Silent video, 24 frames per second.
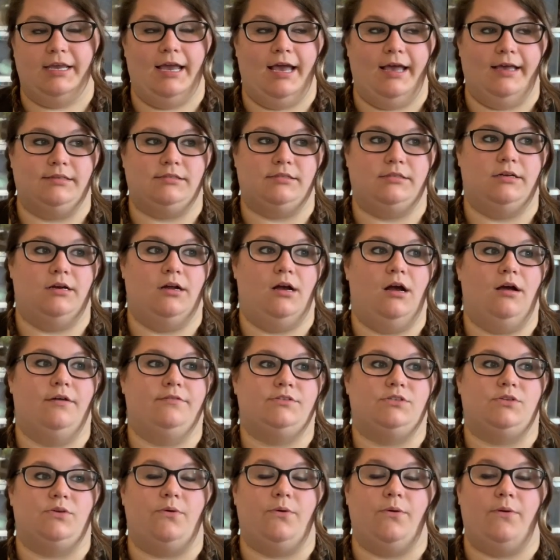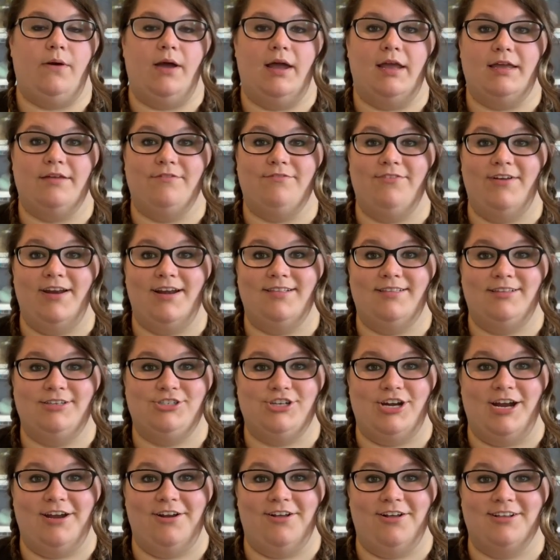casted off so I can finally
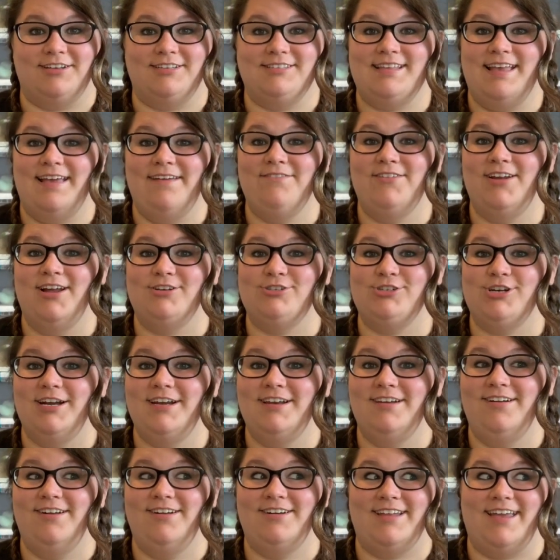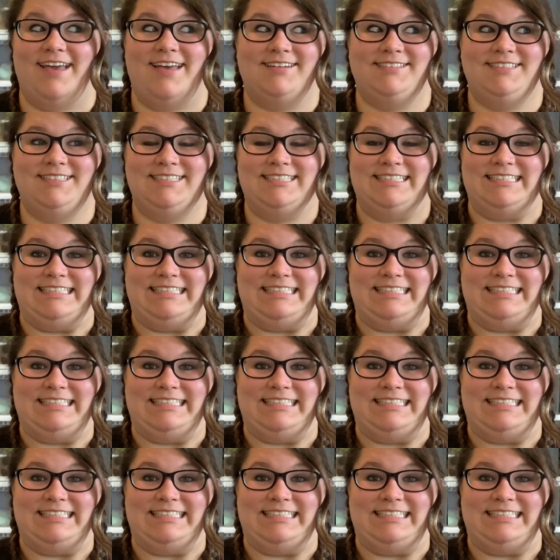try it on, because I have not tried it on yet,